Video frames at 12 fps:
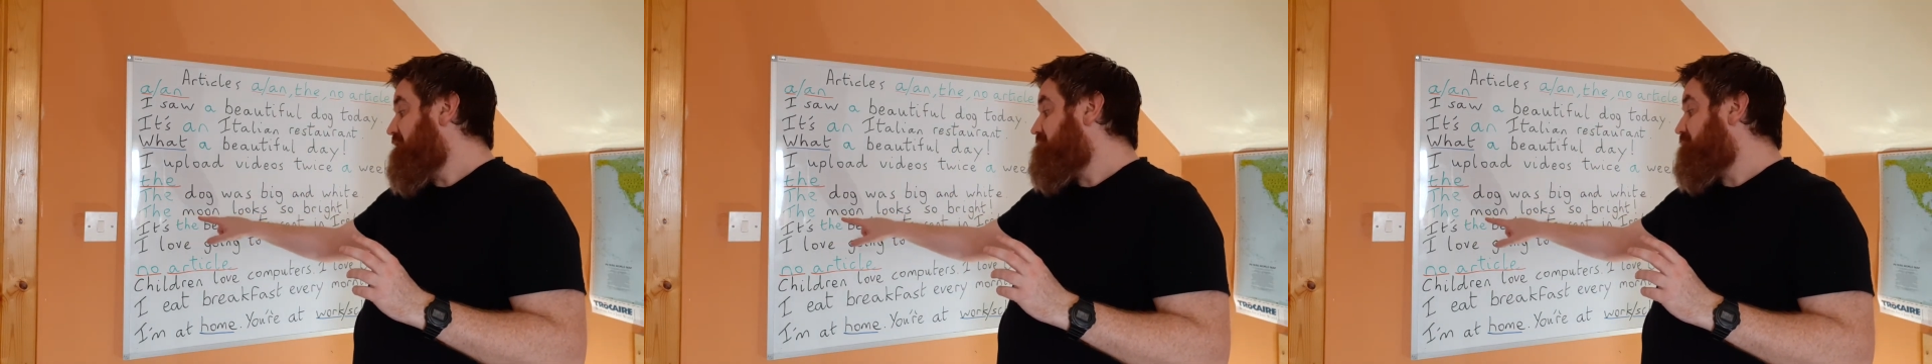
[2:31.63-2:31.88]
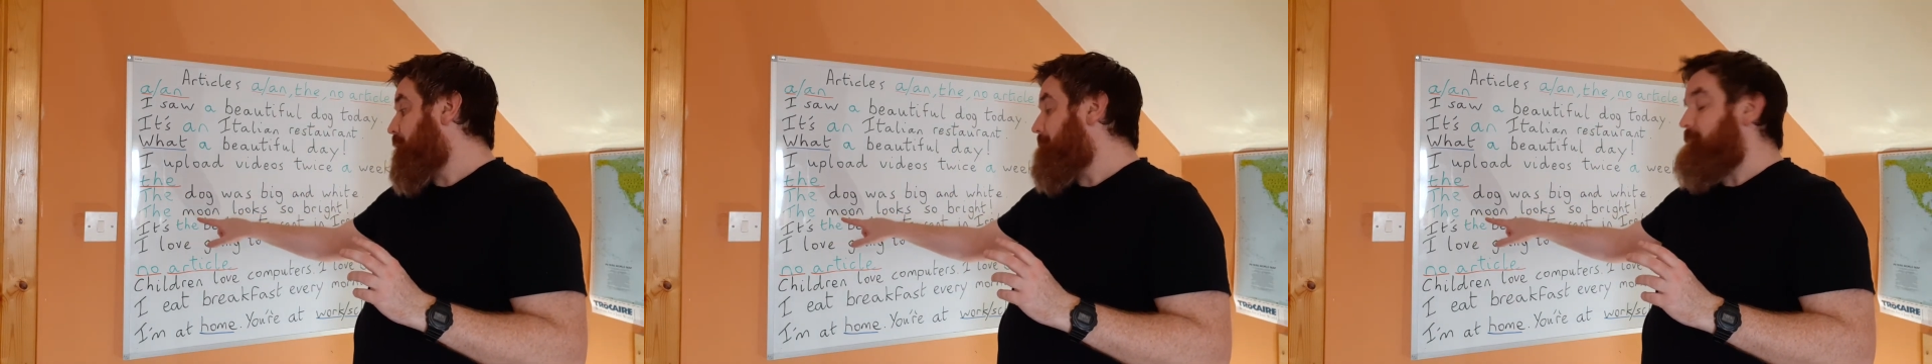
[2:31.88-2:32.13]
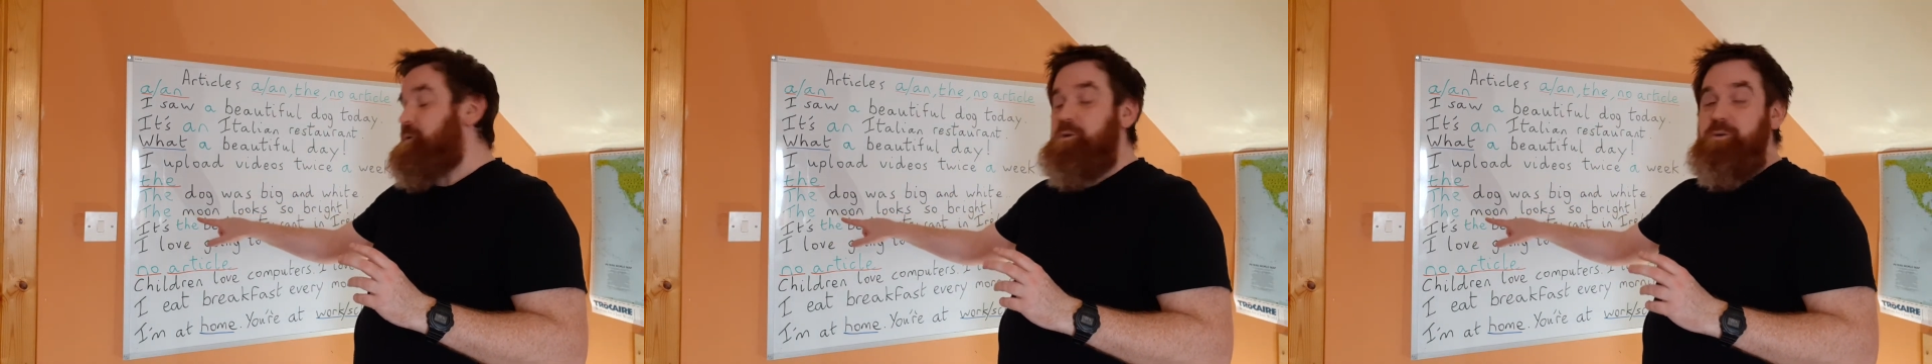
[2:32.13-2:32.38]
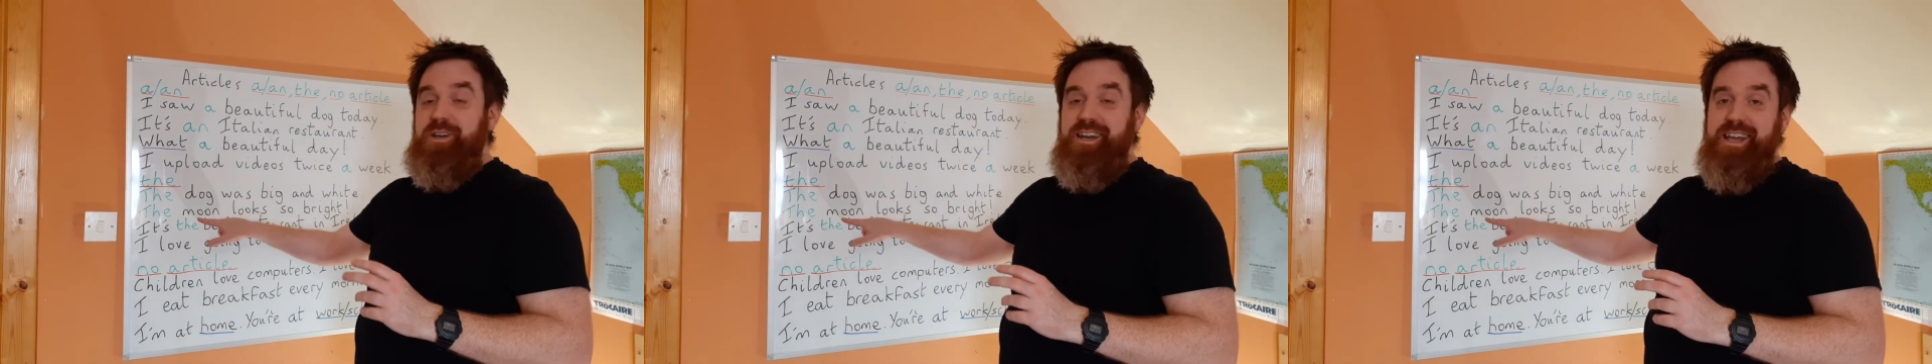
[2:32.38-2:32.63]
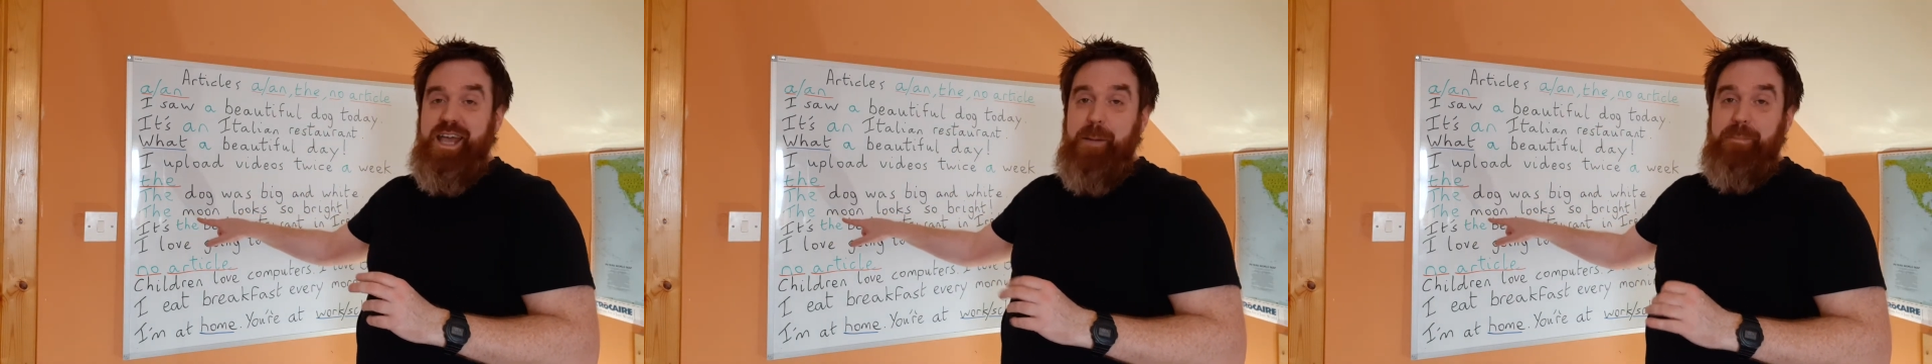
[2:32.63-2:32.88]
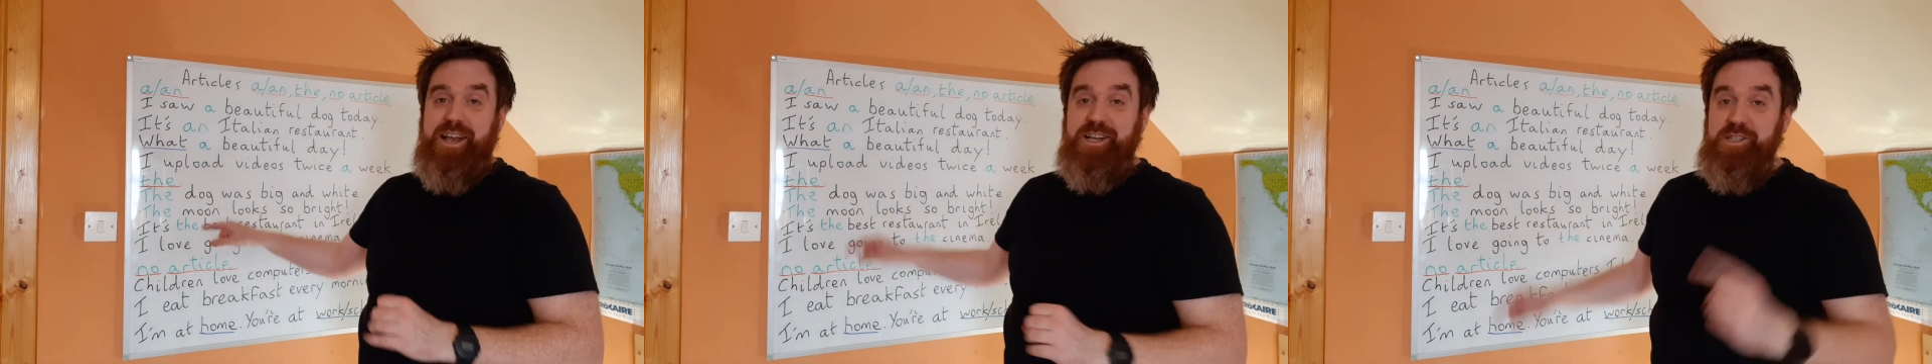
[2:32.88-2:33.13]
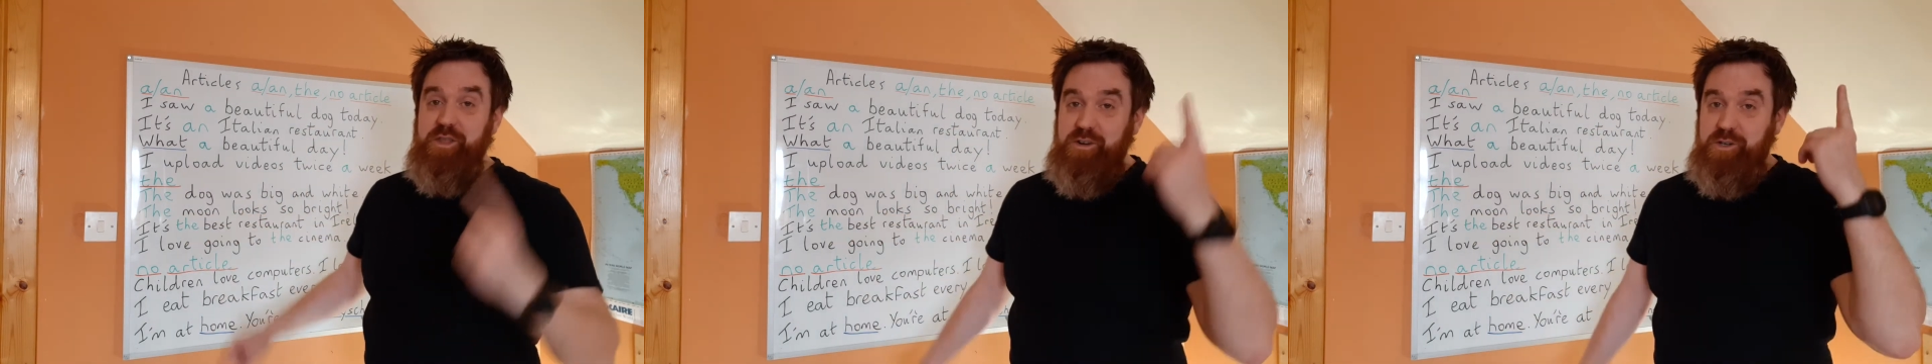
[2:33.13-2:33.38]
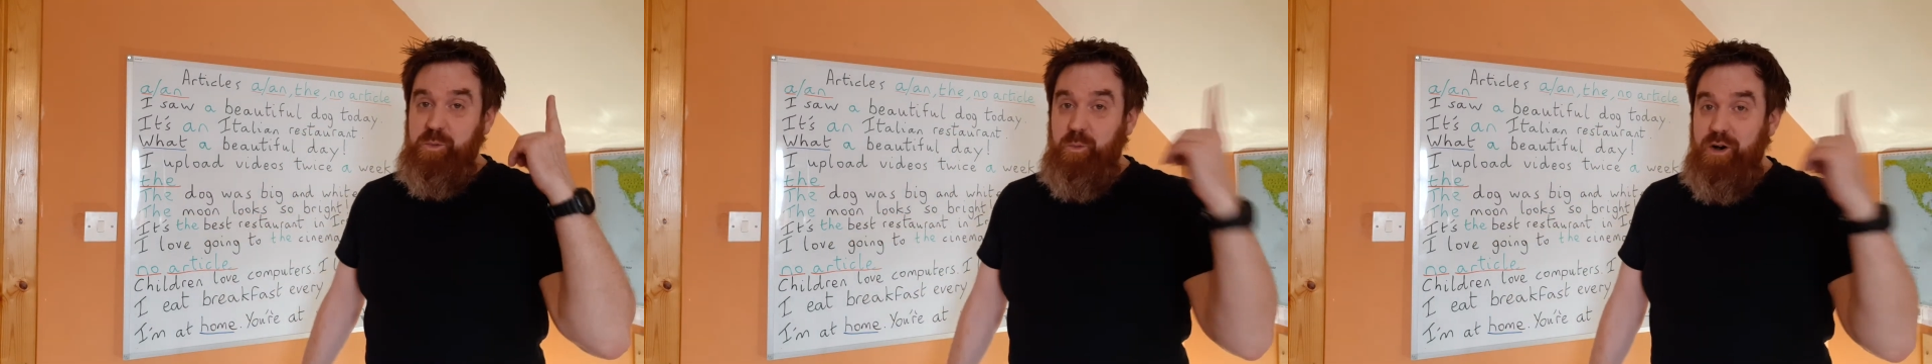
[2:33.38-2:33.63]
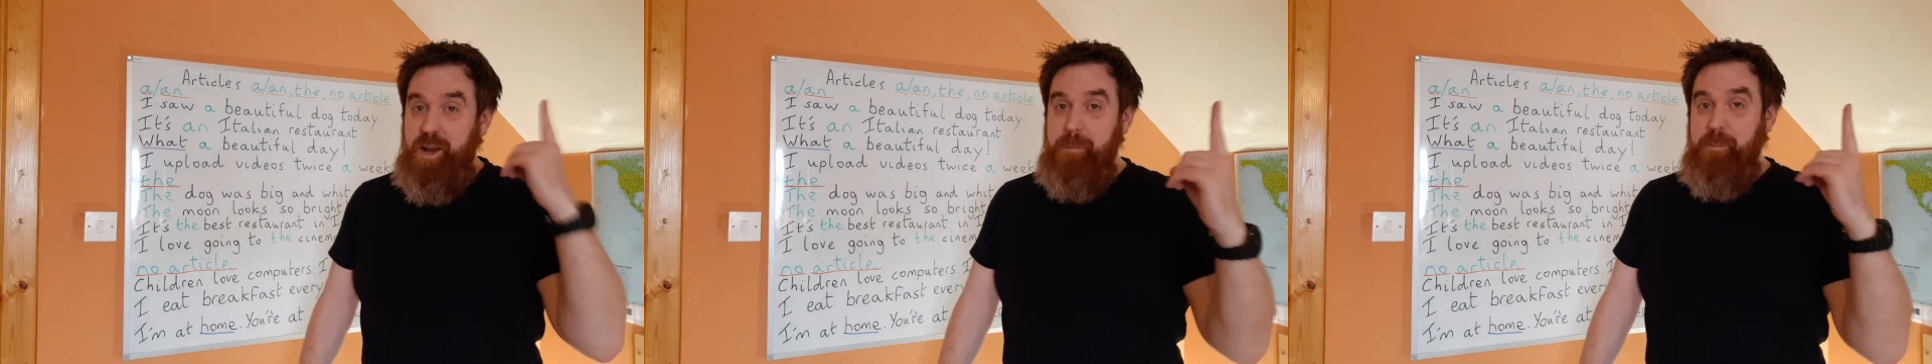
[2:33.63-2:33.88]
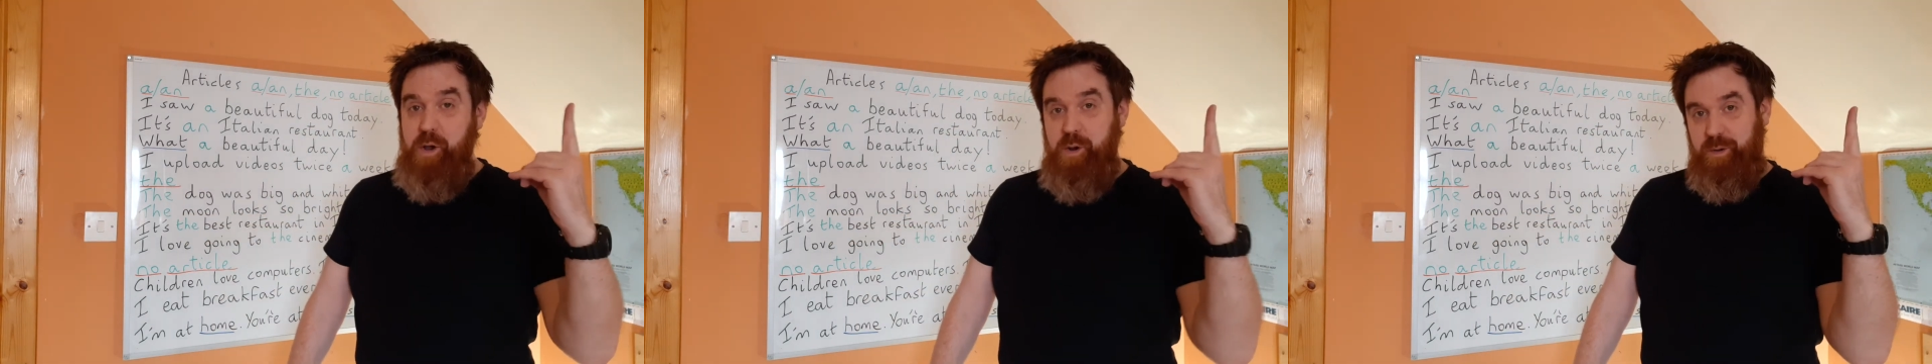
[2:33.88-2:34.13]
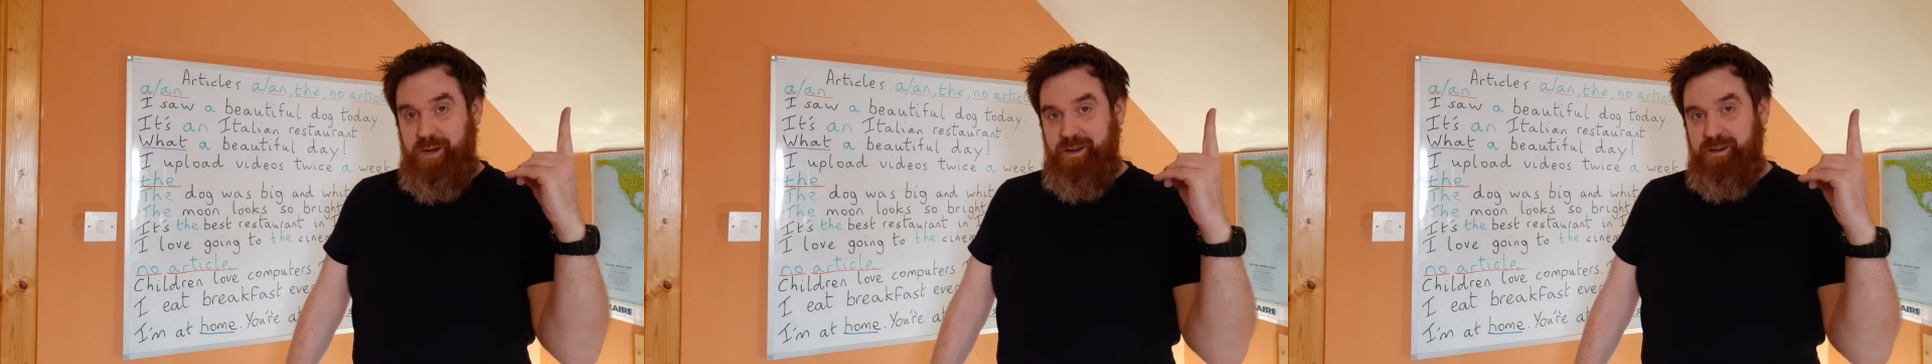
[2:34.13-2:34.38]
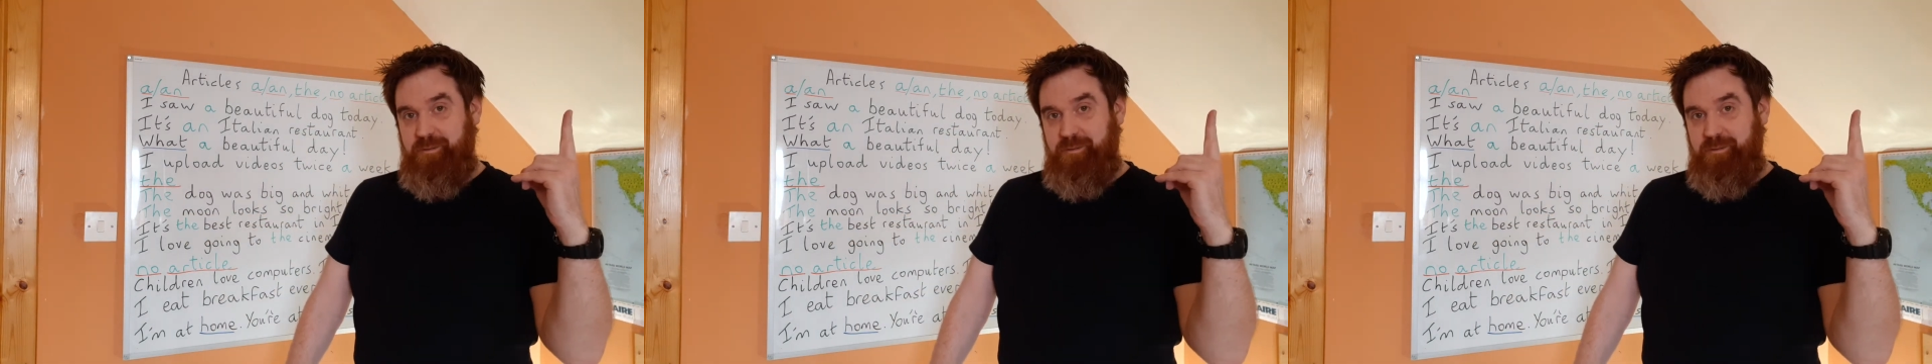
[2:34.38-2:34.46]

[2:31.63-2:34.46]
for moon because there's one moon.